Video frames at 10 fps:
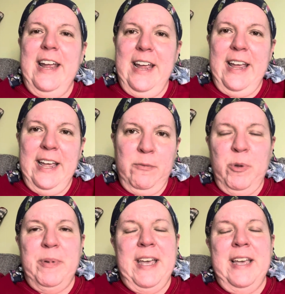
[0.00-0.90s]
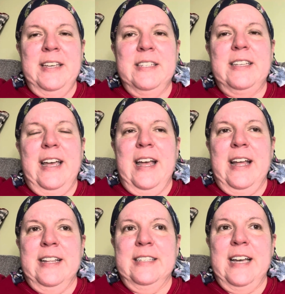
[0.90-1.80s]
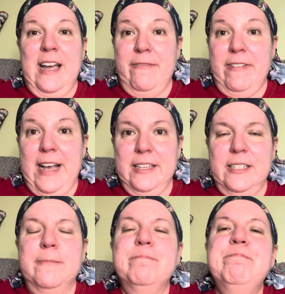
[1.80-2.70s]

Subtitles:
animal-based and high-fat.